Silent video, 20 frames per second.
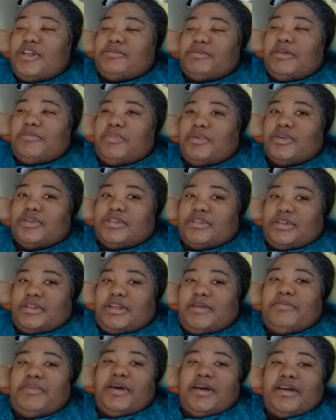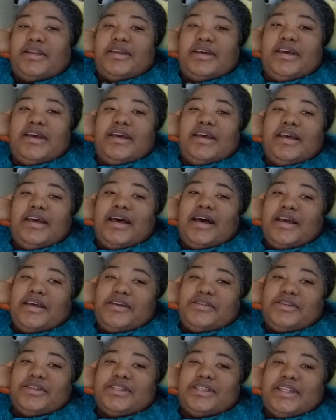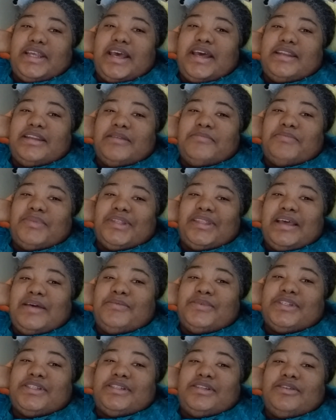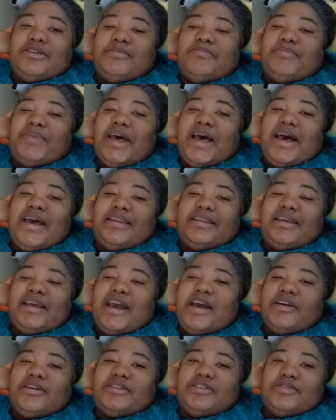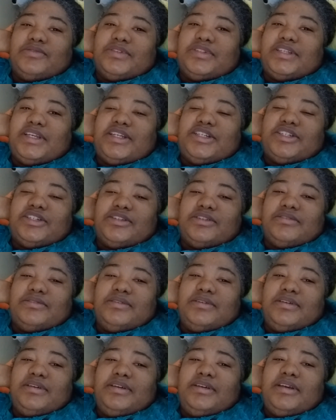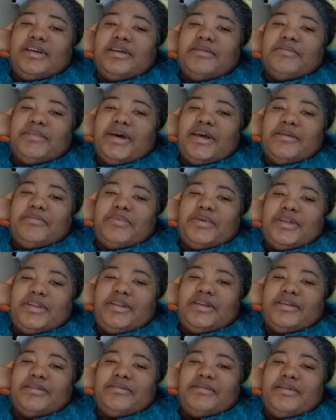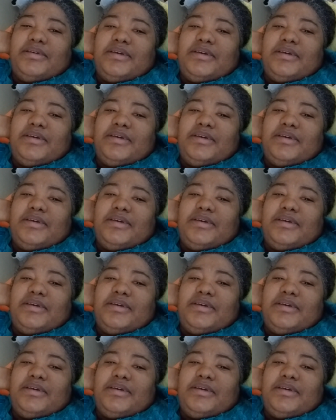me personally, but I understand it. But that was still bad characterization, in my opinion.